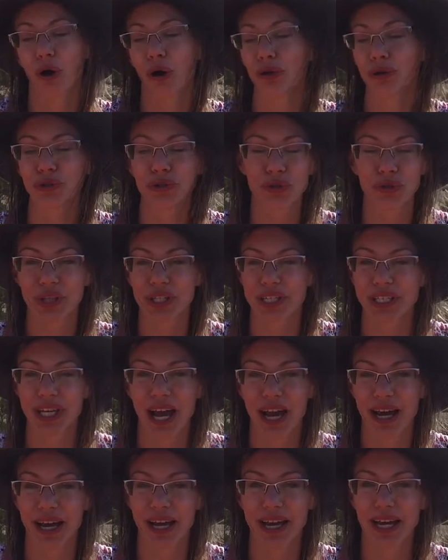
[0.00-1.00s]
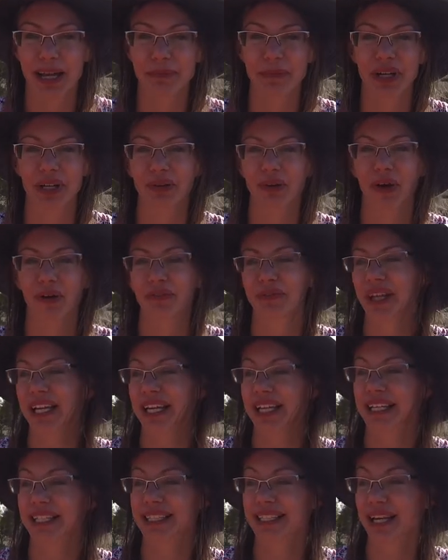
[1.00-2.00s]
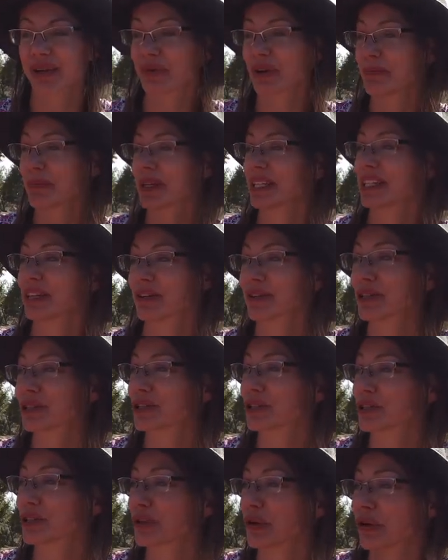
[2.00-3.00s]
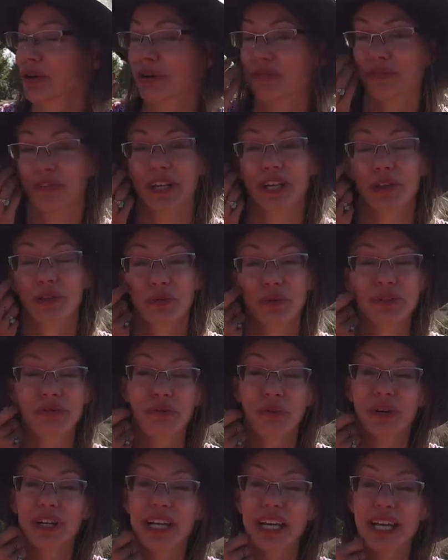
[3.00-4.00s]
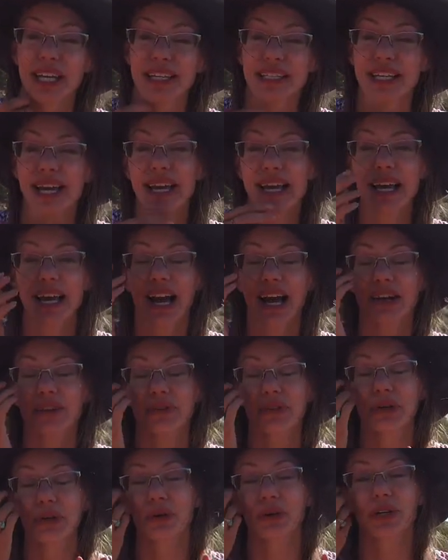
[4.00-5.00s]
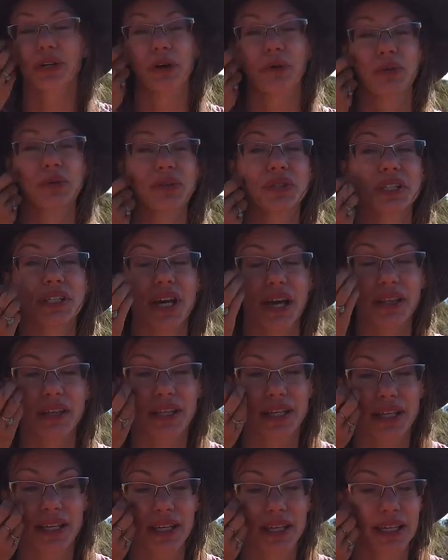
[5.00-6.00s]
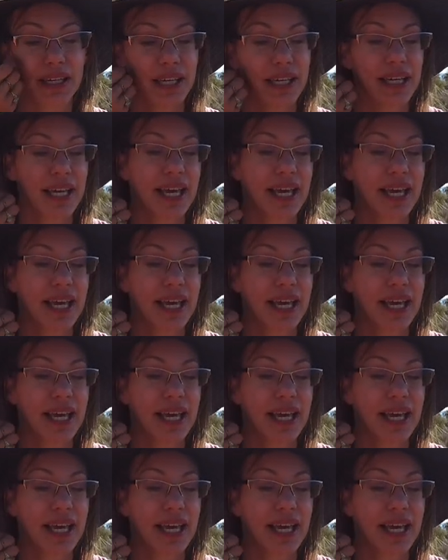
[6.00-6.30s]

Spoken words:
alter the time of, like I said, we've been here in Sedona for like 3-4 days. I've recorded almost nothing.